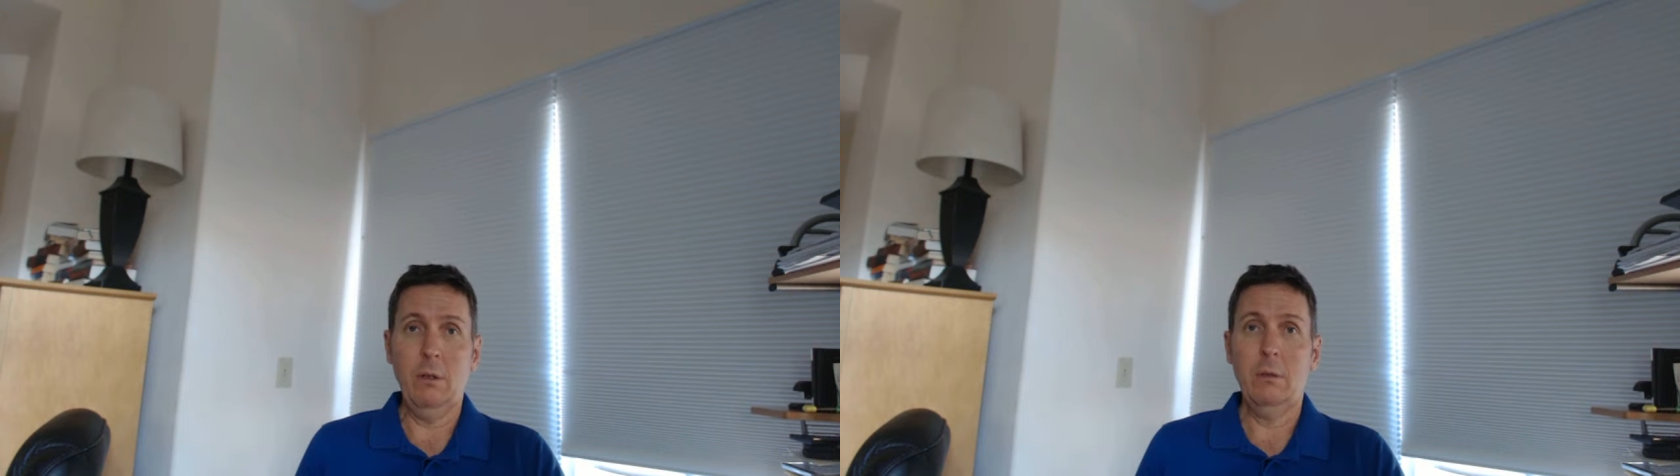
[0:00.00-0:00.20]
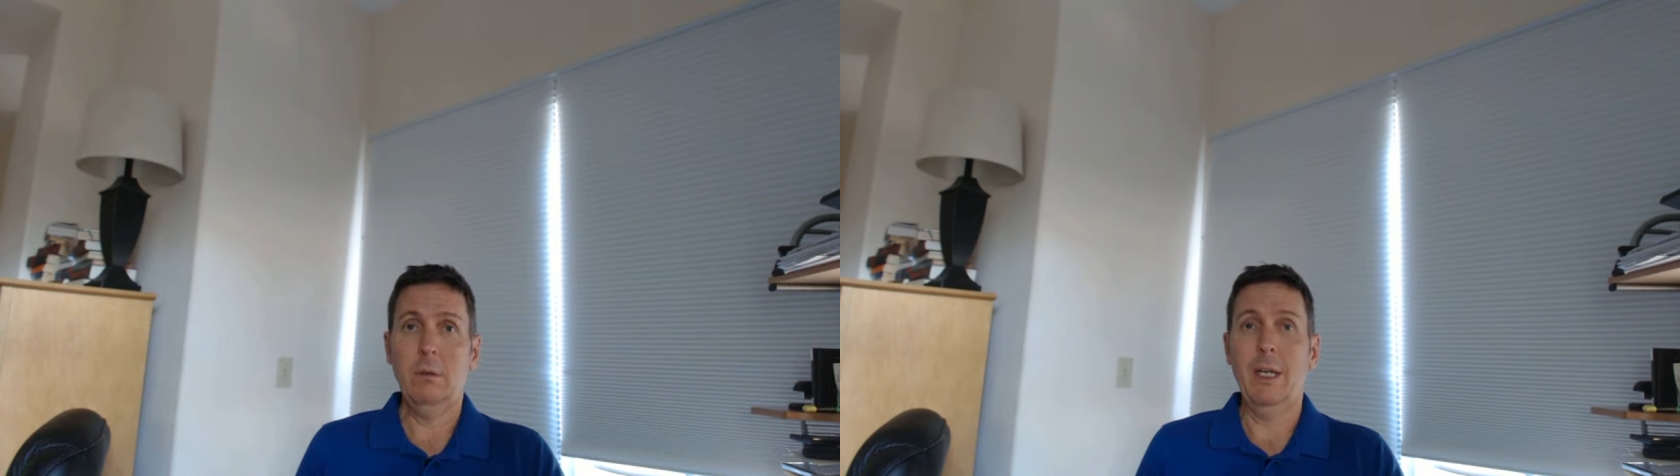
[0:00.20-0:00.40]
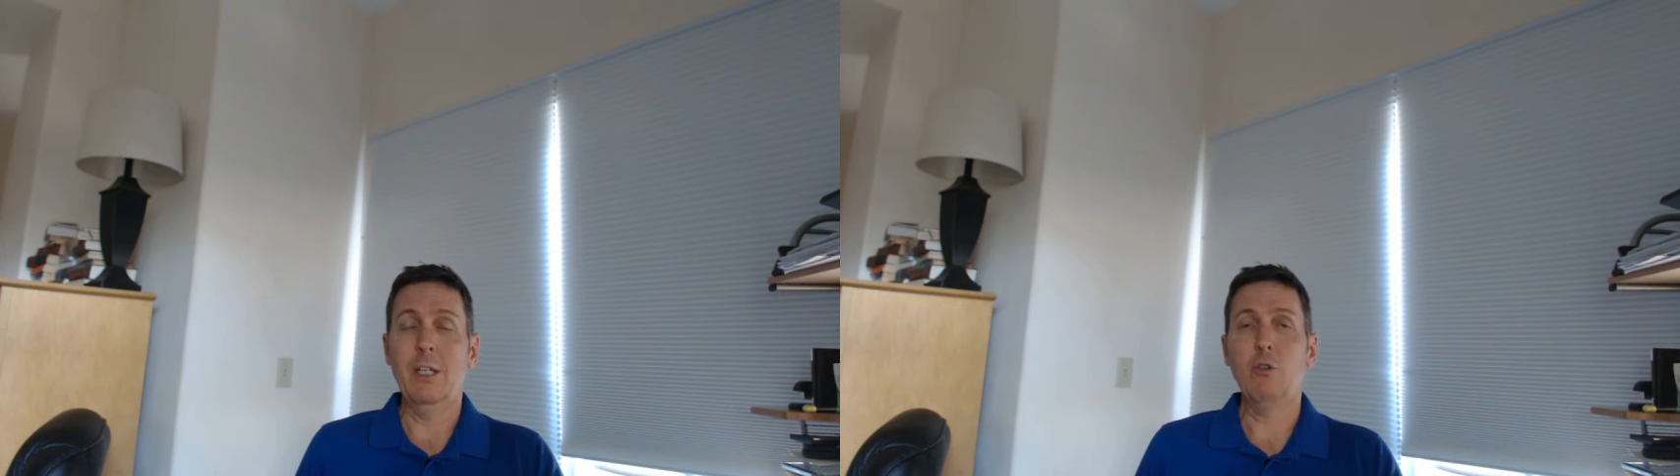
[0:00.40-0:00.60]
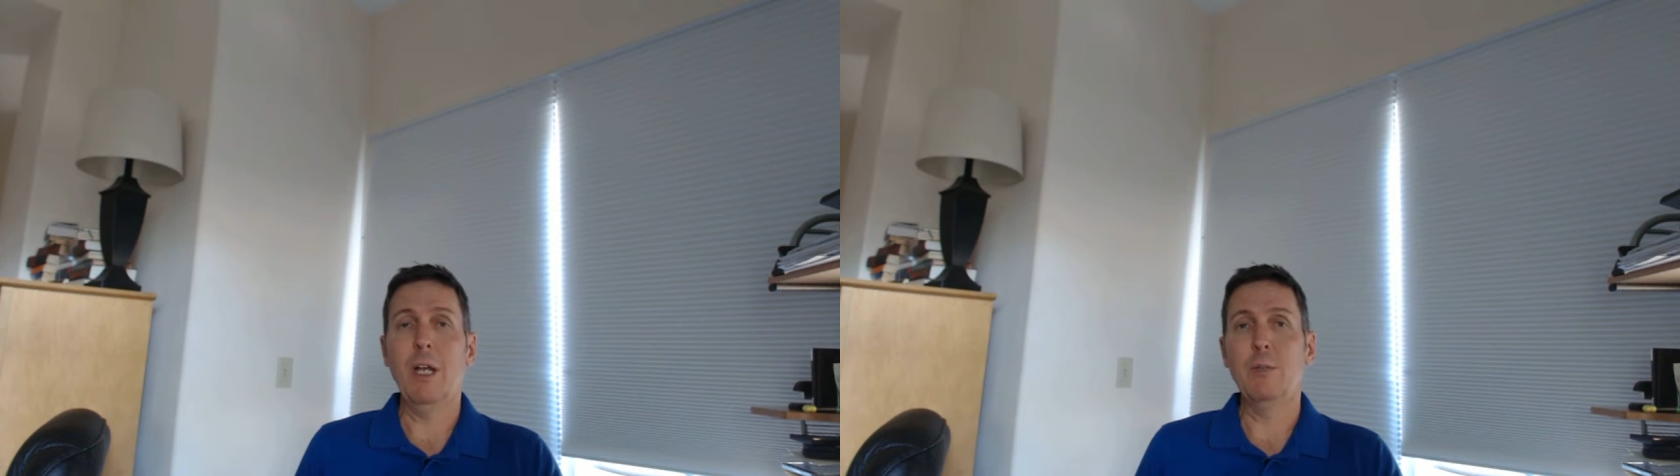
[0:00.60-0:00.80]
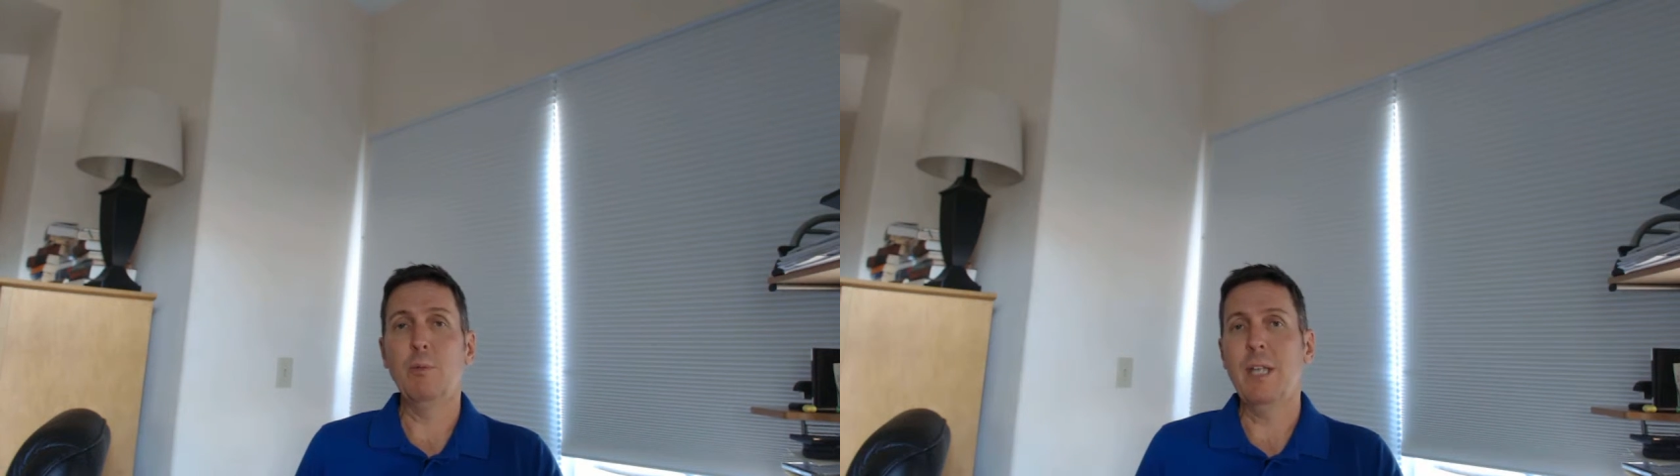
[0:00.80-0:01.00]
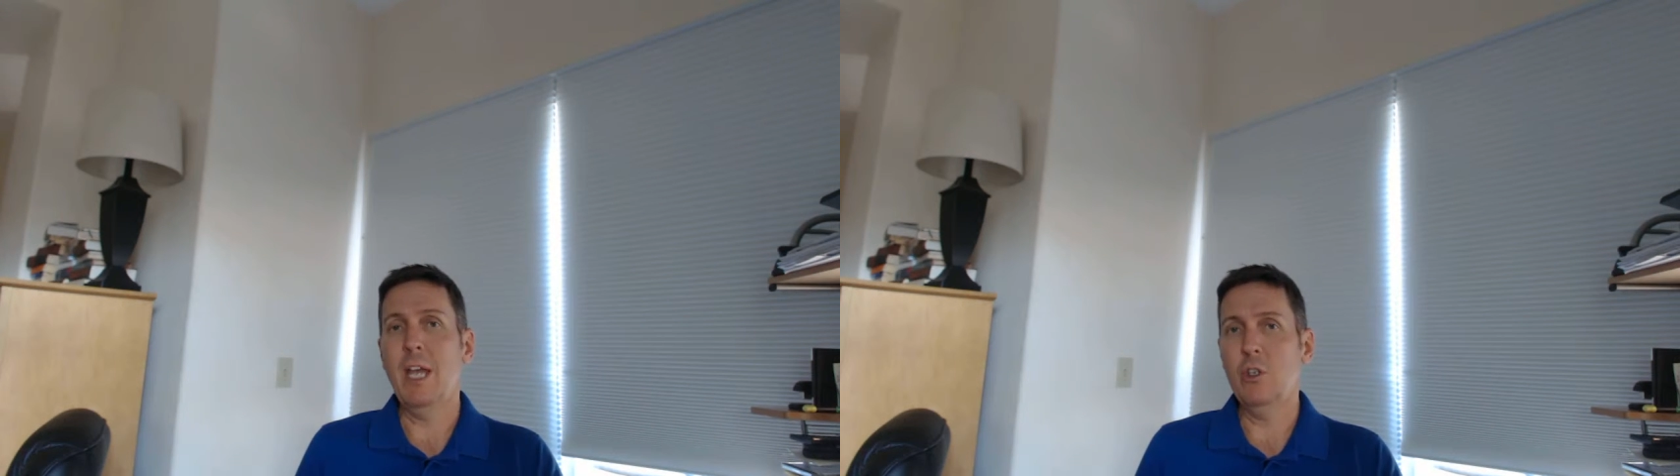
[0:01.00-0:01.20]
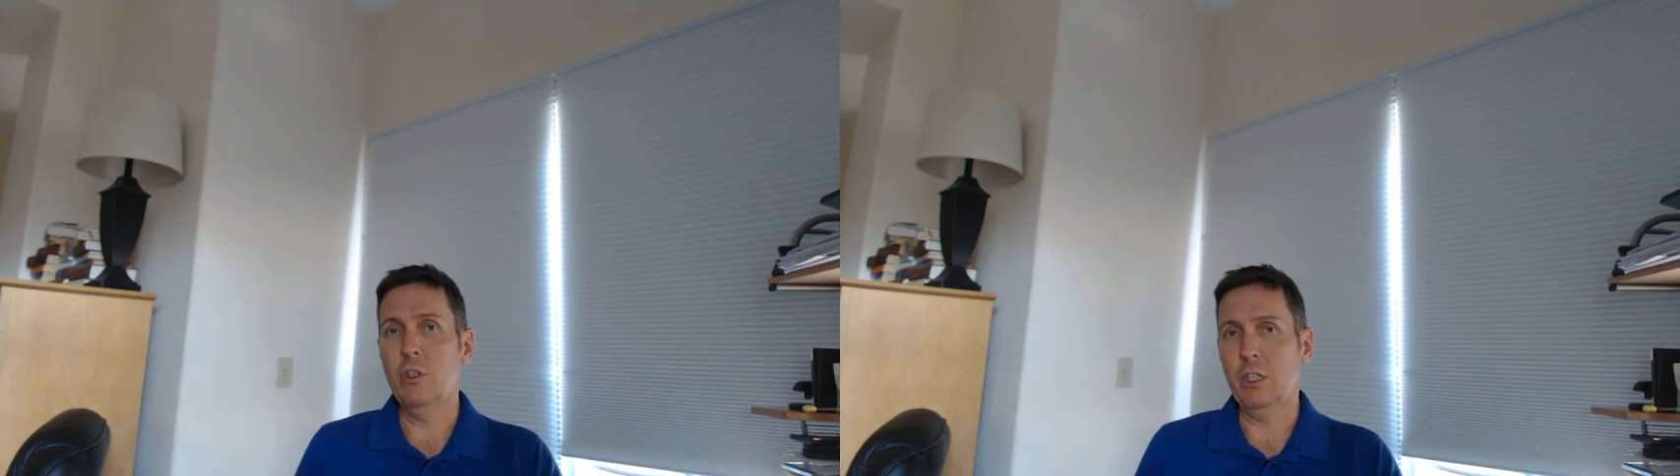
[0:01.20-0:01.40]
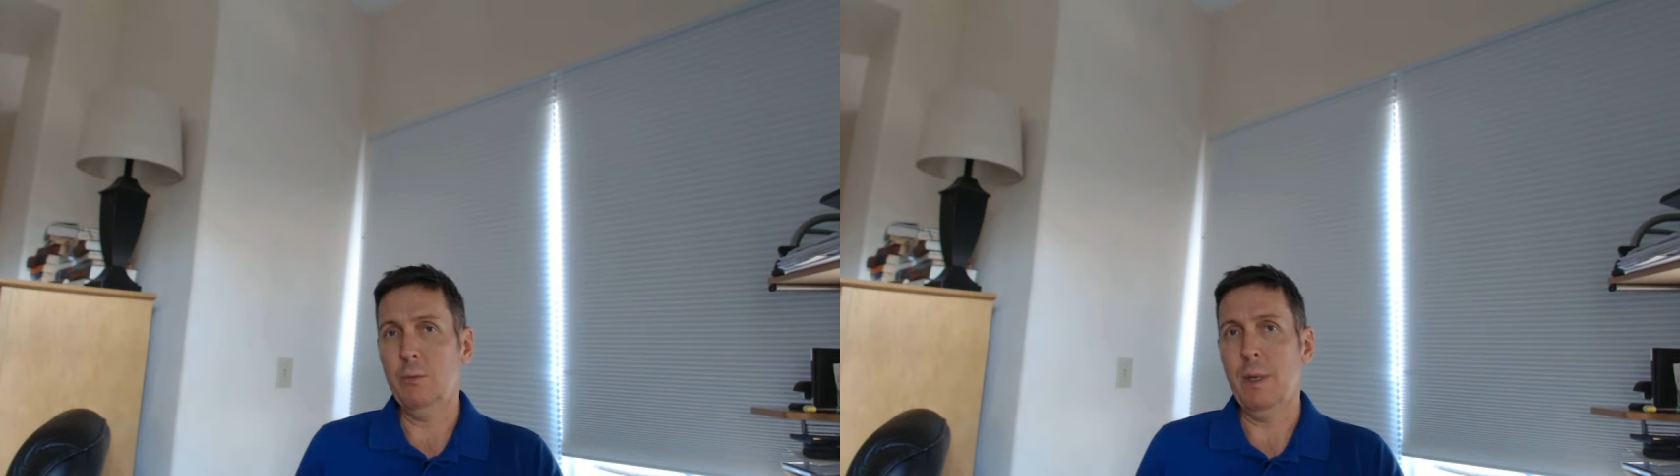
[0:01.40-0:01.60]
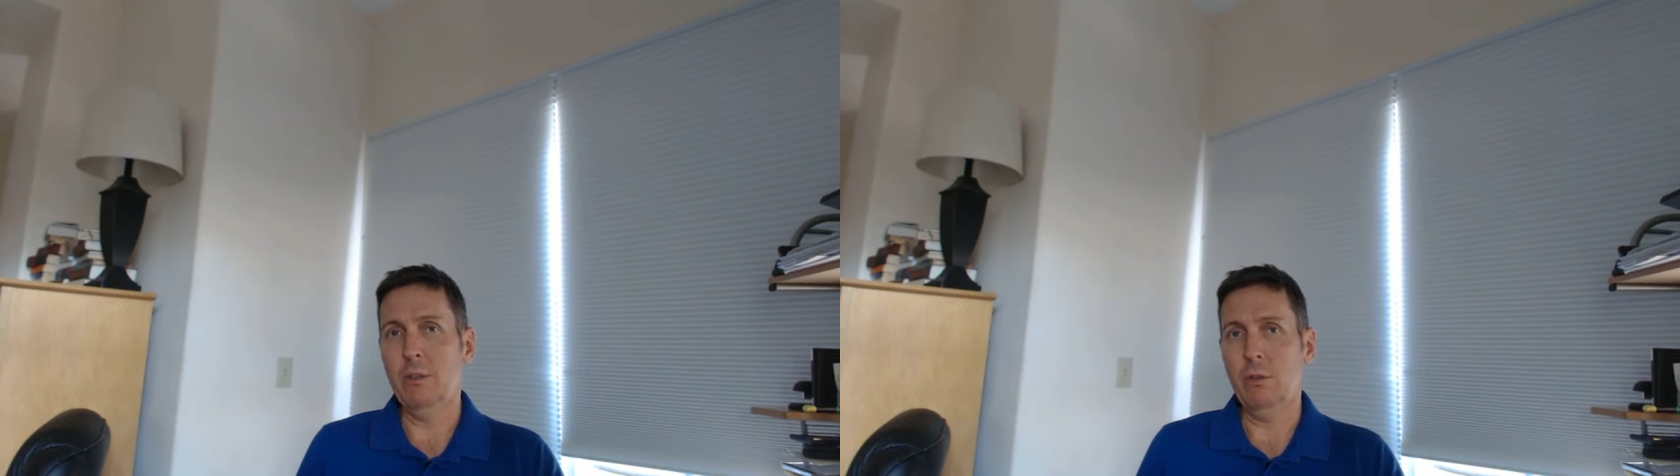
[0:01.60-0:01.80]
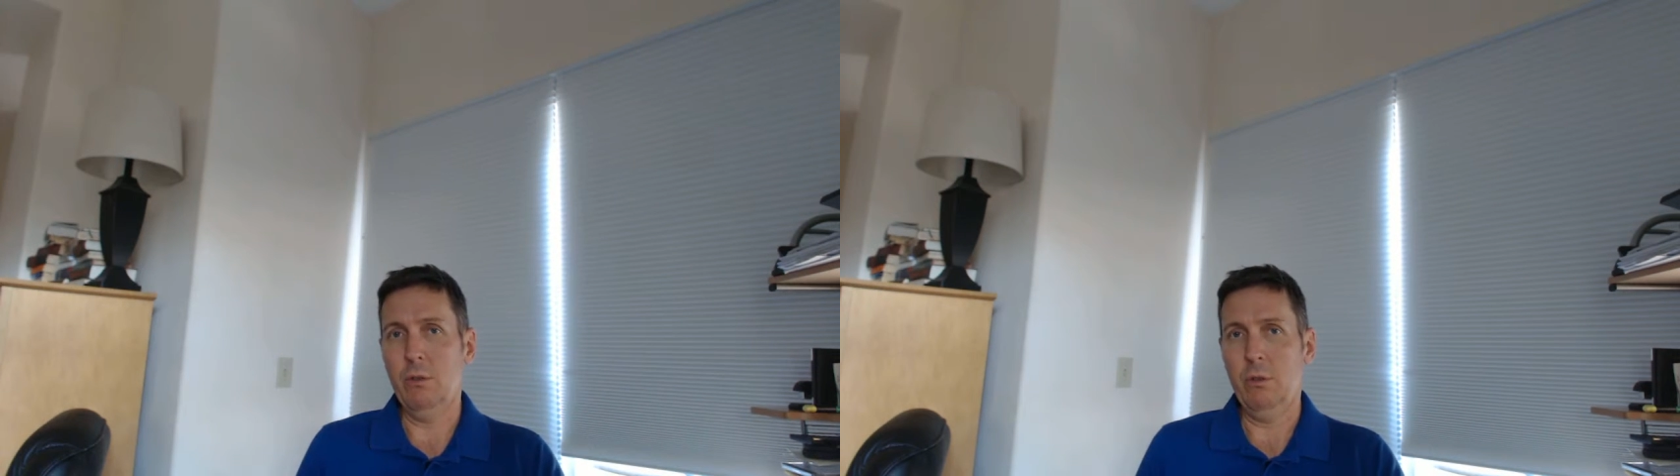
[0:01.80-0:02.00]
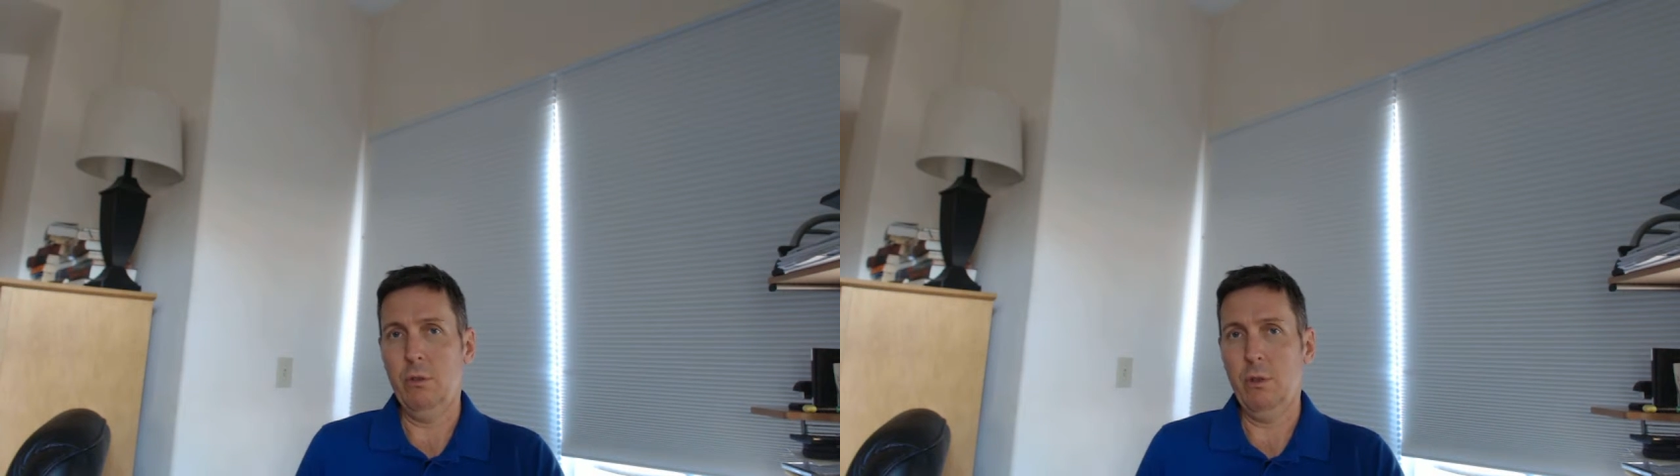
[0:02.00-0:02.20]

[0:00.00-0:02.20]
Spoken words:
Transportation expenses